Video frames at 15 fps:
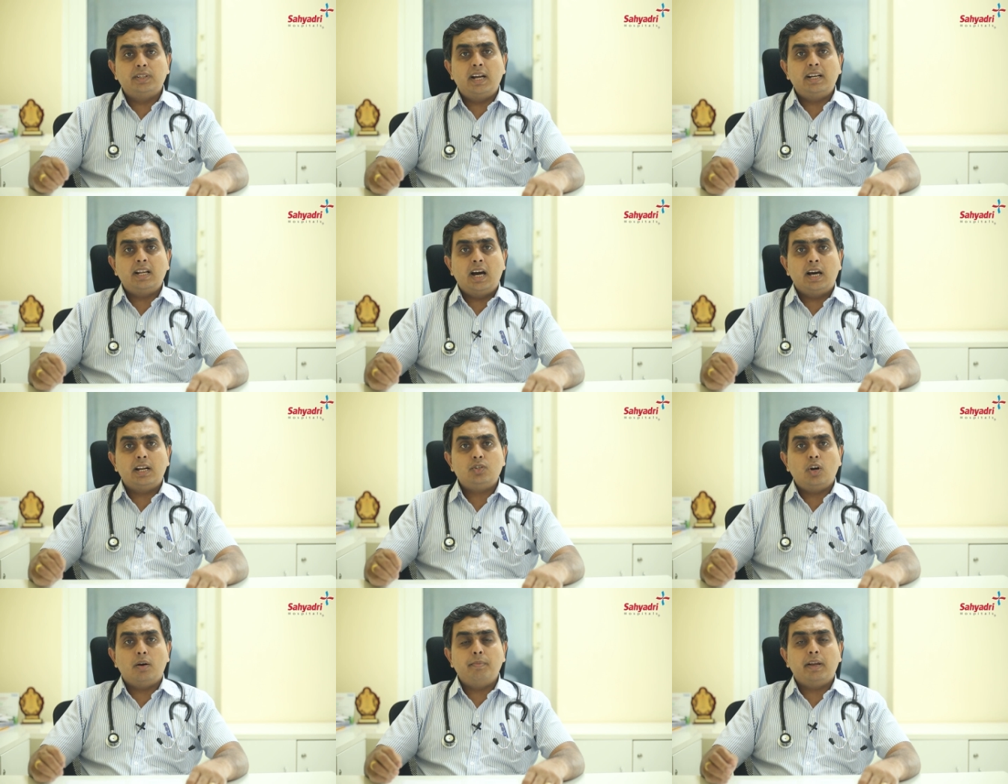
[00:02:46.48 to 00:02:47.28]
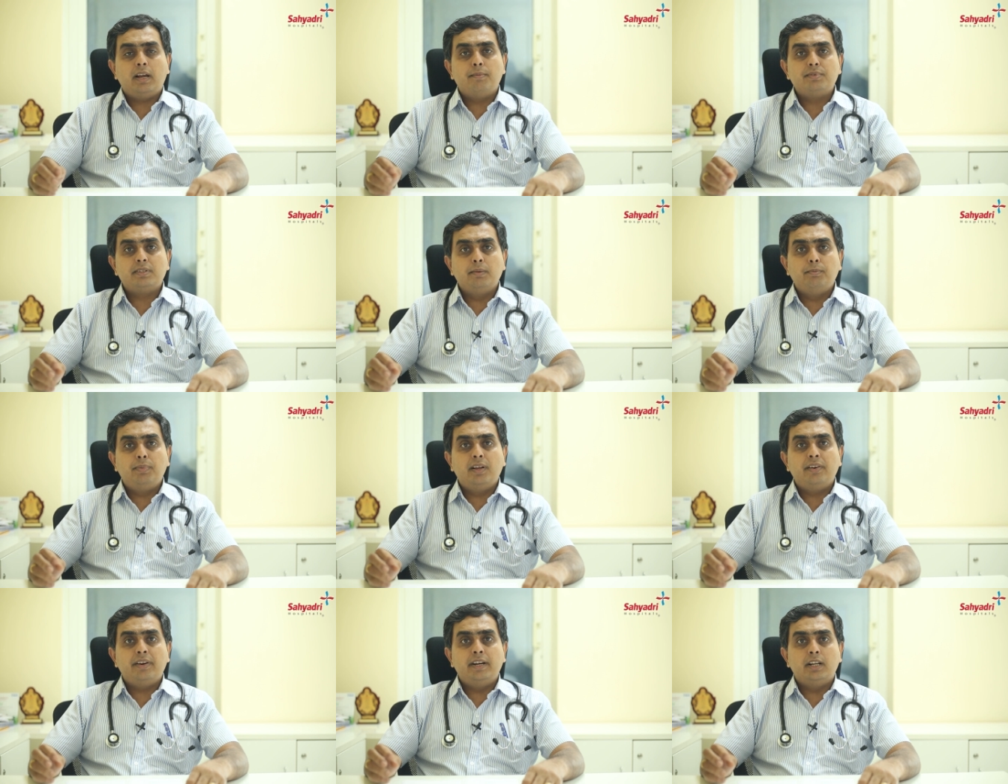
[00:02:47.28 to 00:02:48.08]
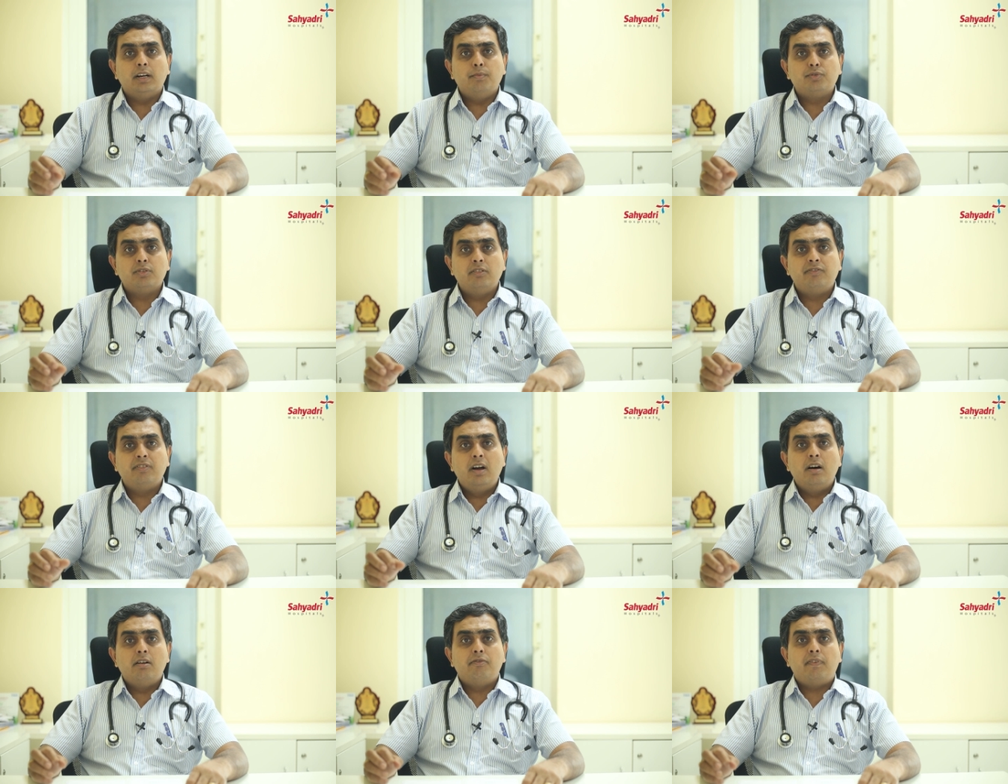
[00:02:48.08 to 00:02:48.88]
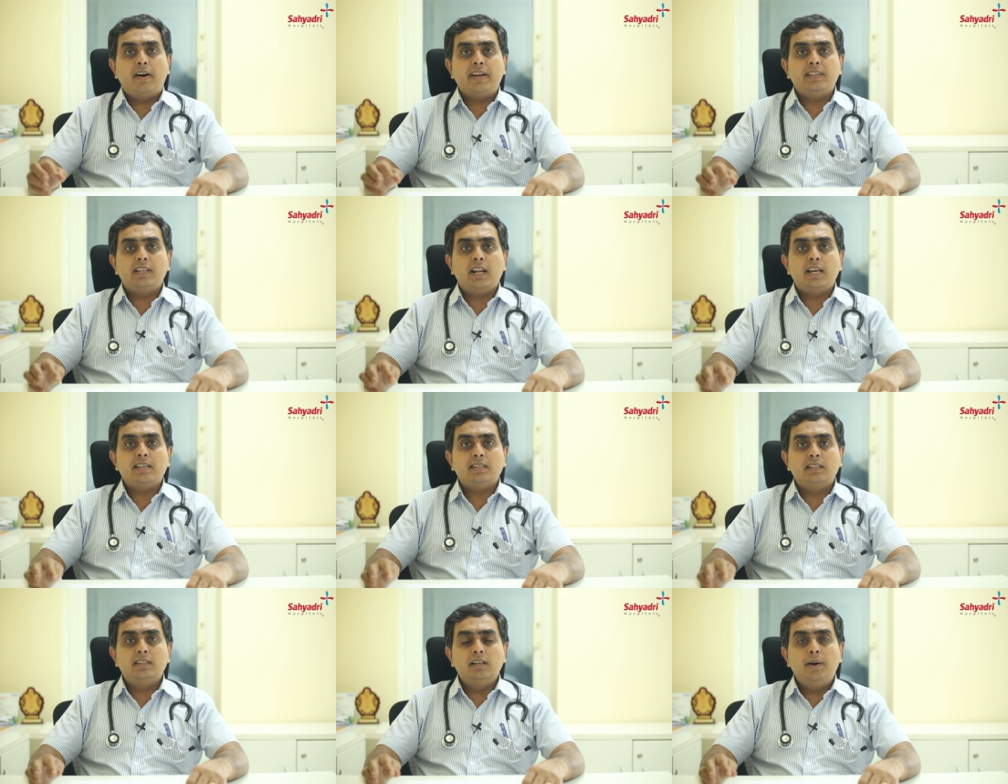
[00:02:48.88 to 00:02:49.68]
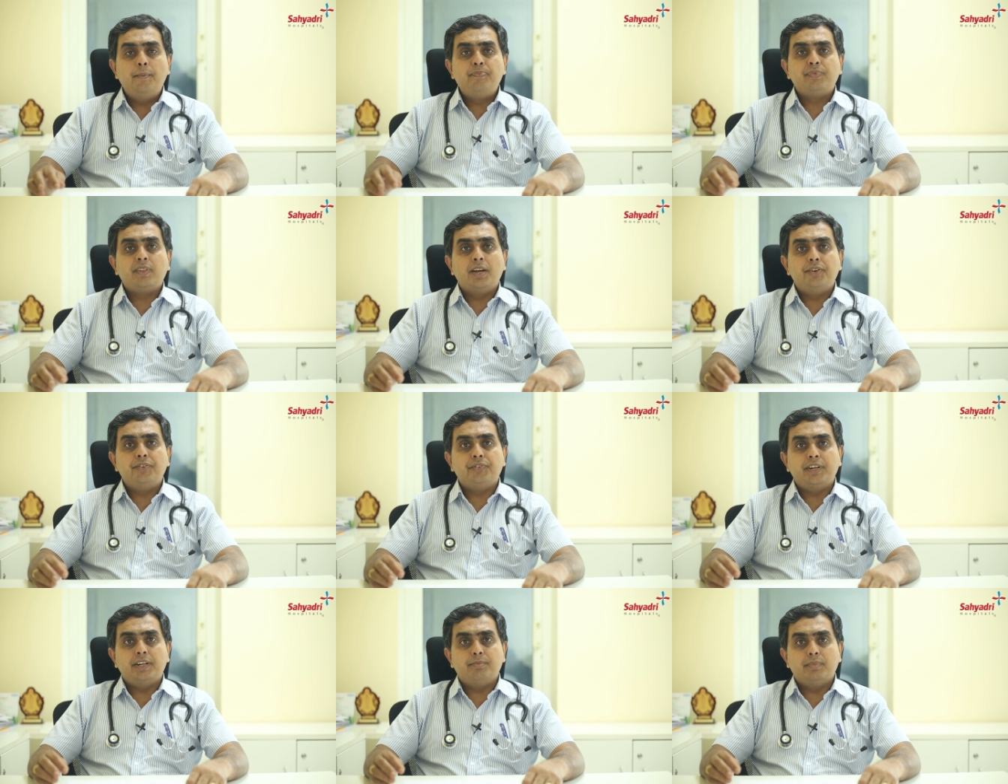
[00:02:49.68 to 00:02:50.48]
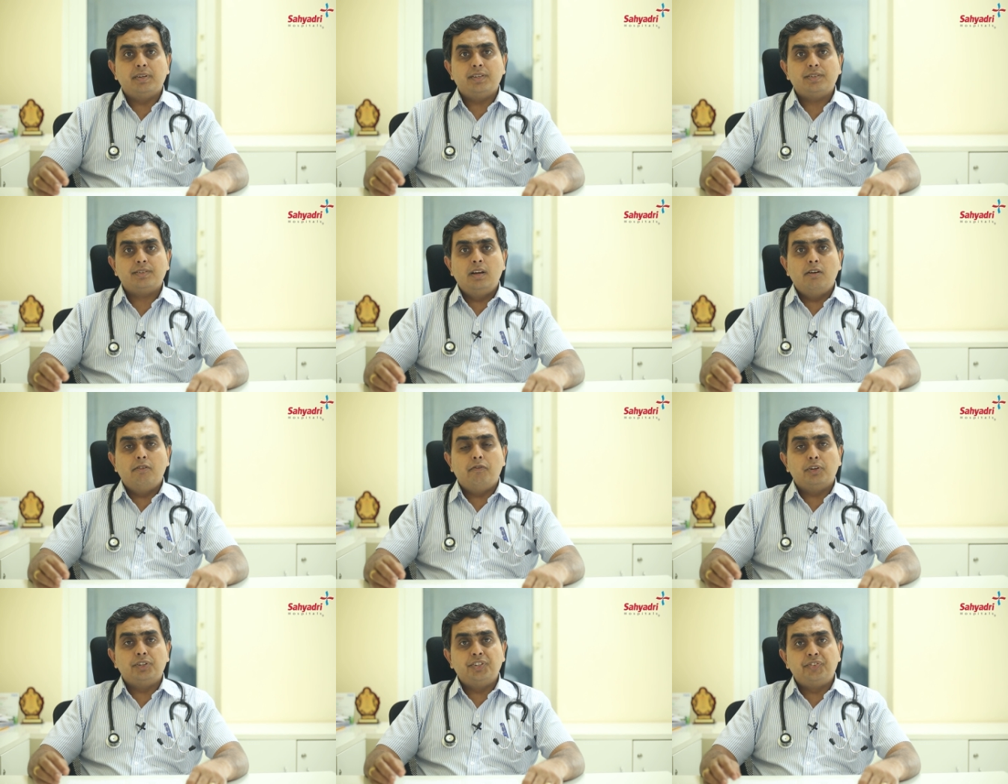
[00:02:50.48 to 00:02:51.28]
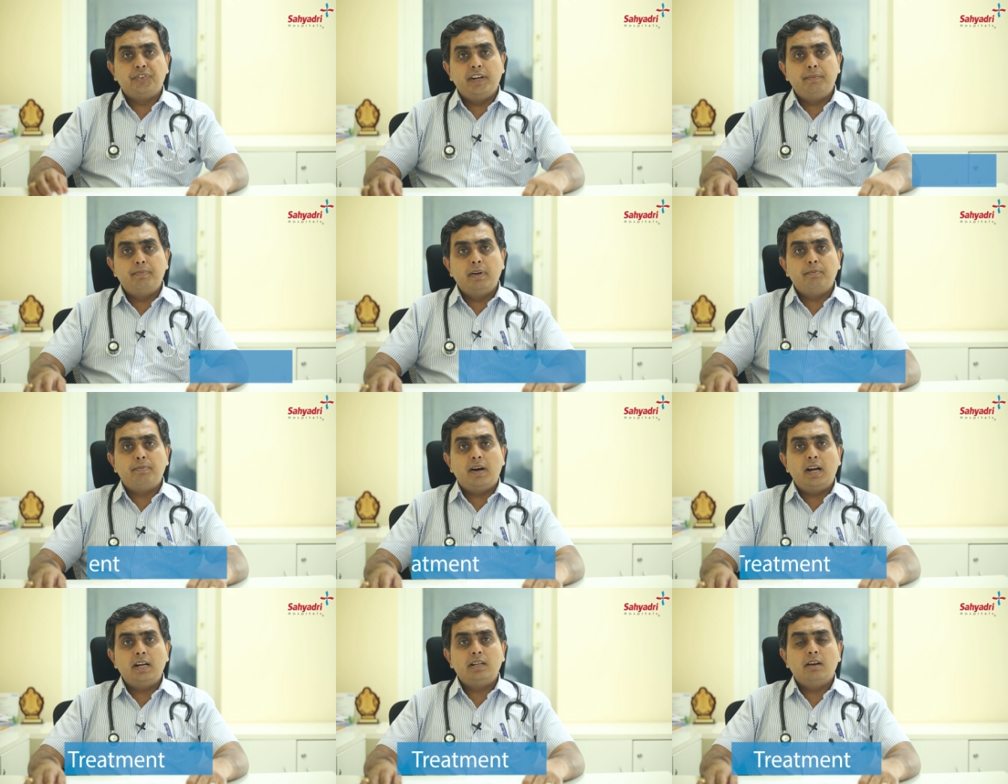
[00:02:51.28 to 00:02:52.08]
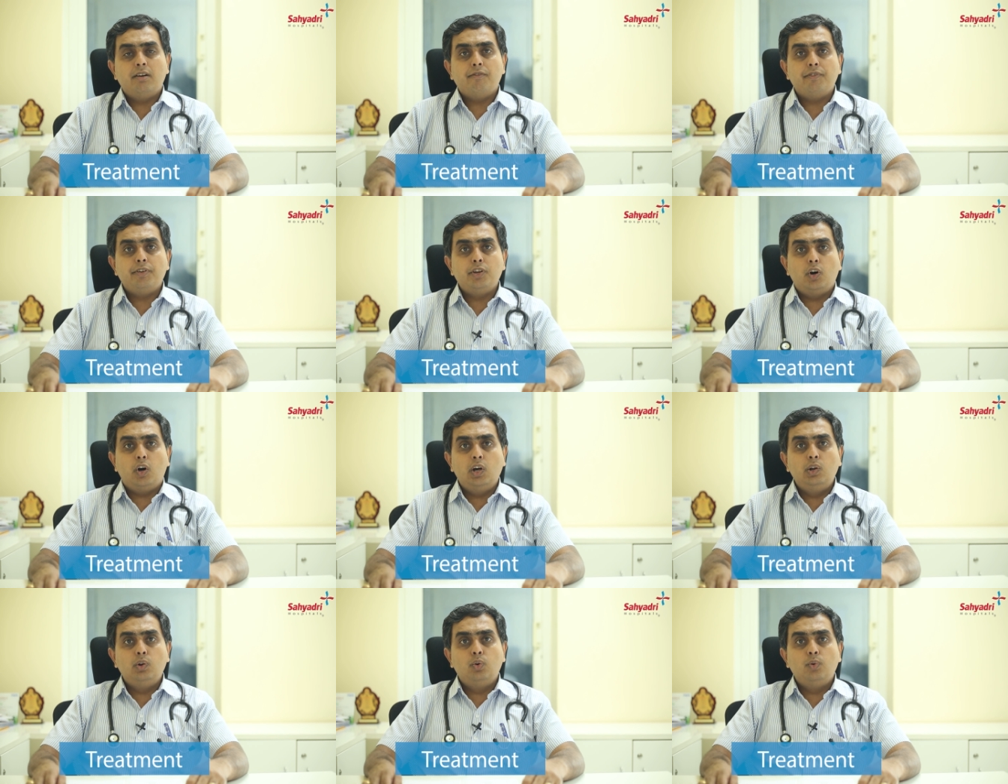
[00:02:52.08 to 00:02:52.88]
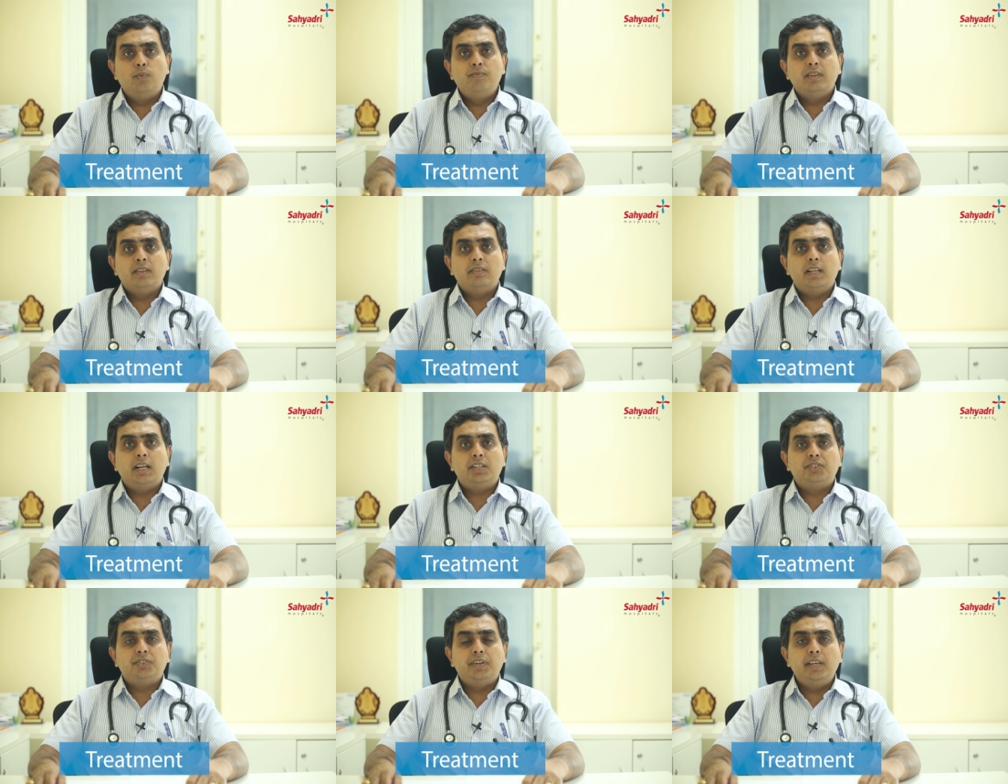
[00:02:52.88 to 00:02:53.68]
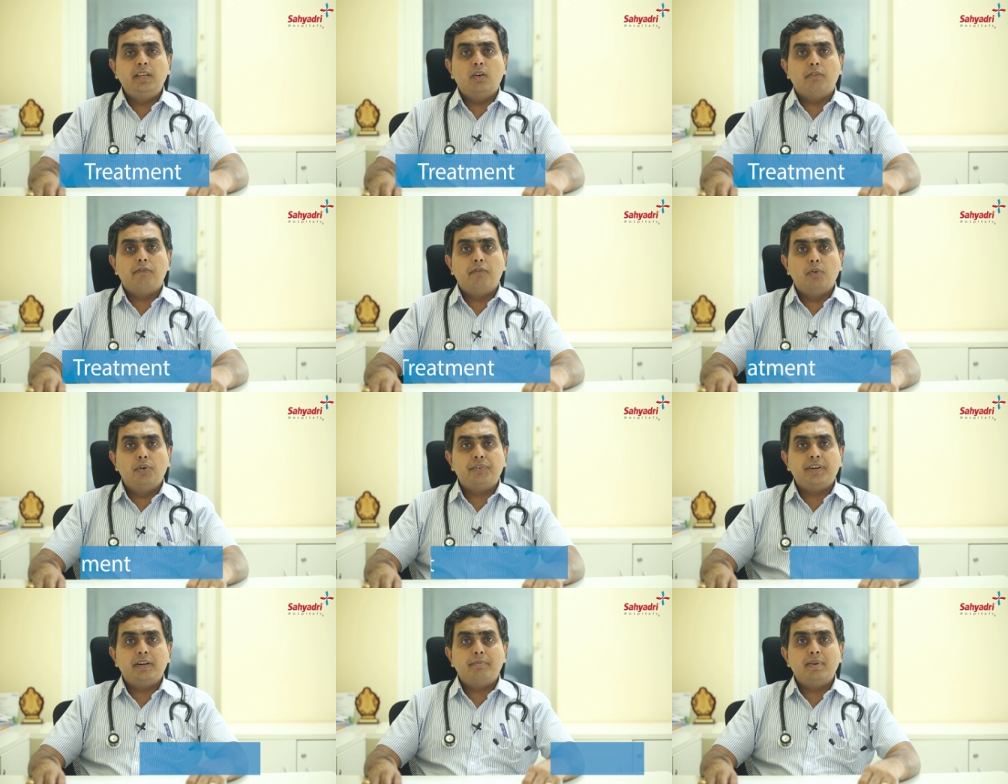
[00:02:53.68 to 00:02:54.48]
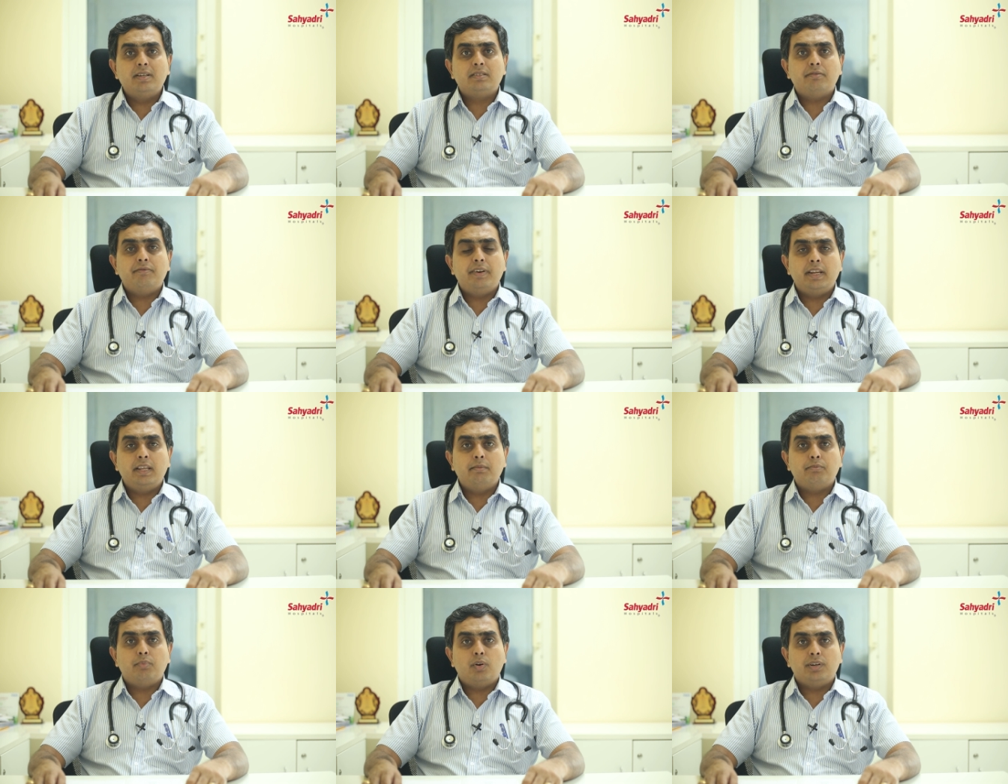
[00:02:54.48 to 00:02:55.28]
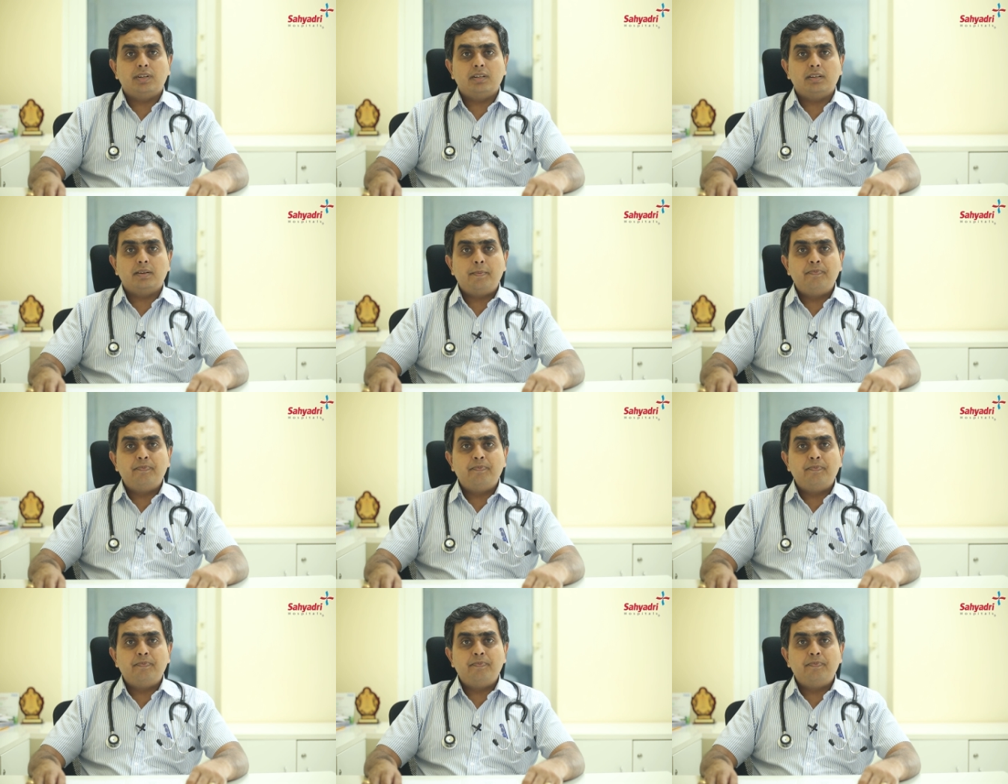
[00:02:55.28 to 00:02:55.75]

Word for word: that our job becomes simpler in terms of finalizing the treatment. For the treatment part, we all know that three or four treatments are very important.